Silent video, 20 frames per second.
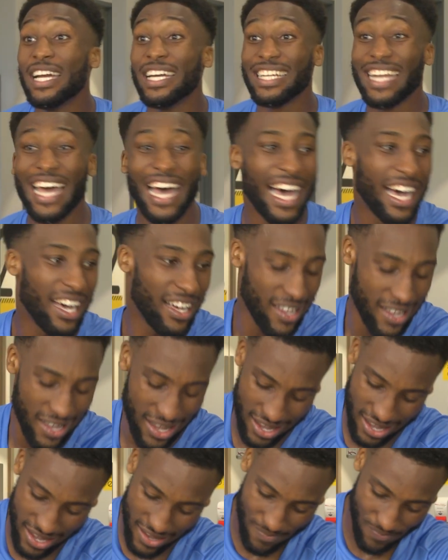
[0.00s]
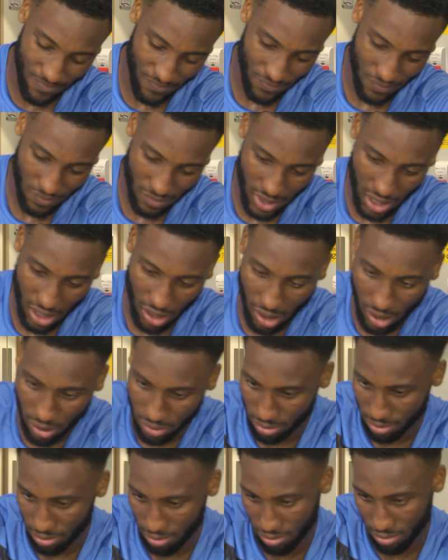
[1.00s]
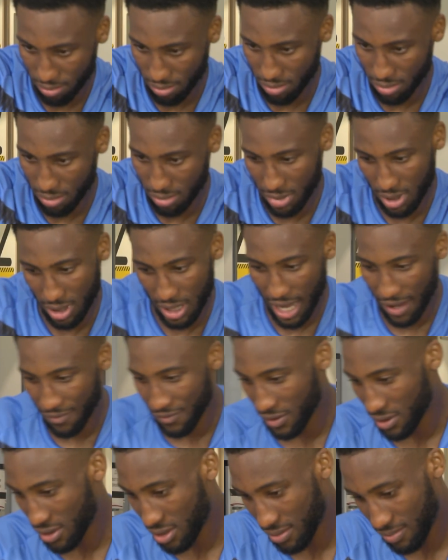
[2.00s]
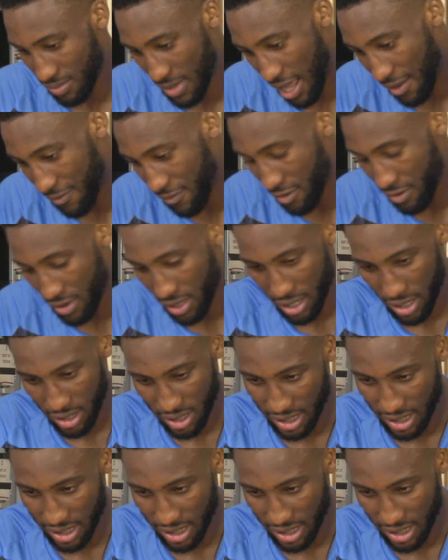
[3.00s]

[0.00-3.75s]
Nah, you know, Gaffer and the